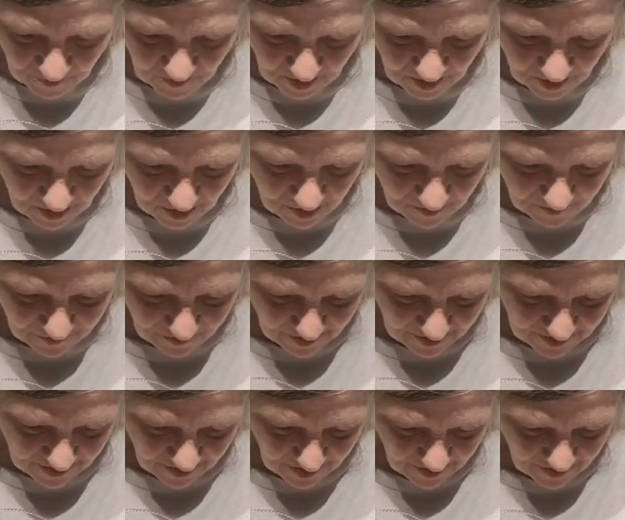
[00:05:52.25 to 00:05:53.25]
And hopefully
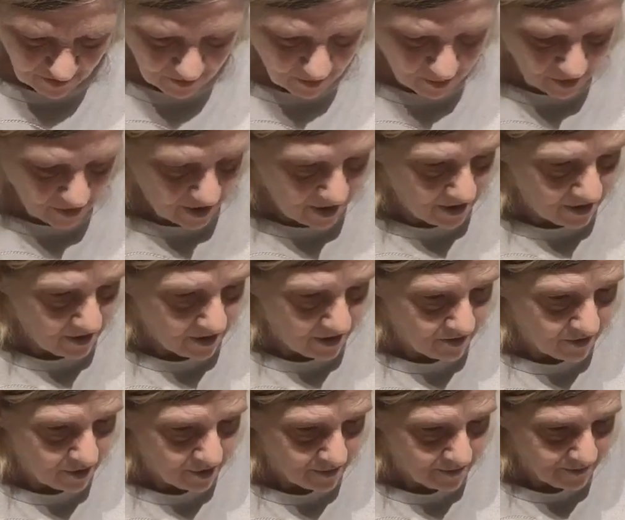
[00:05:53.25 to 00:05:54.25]
it doesn't bleed
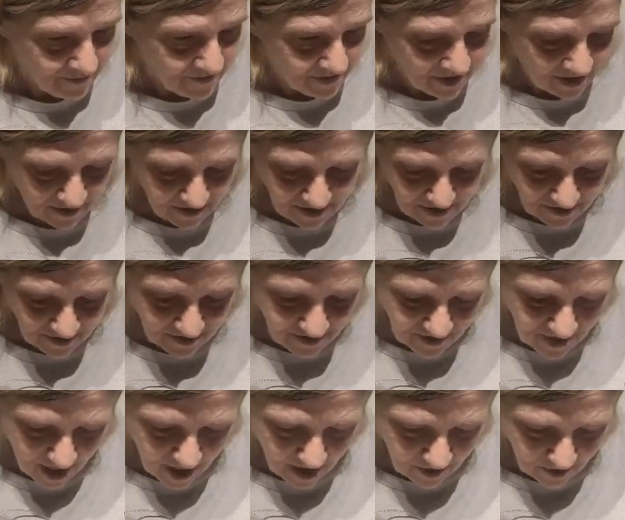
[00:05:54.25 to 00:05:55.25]
under. Now this is
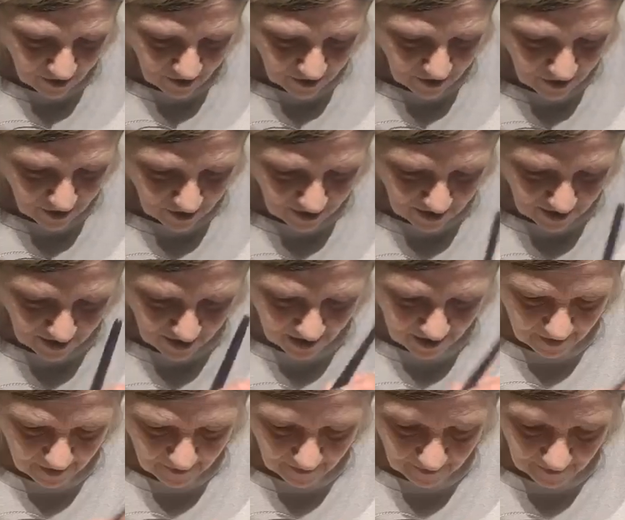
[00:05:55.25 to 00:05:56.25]
Dollar Tree
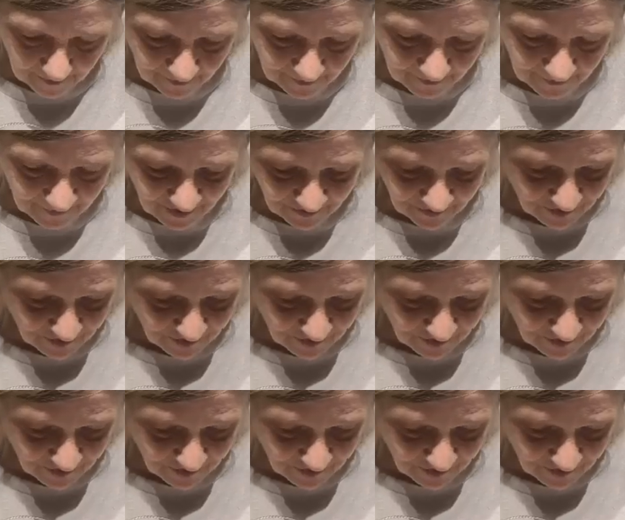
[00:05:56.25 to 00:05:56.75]
tape. It's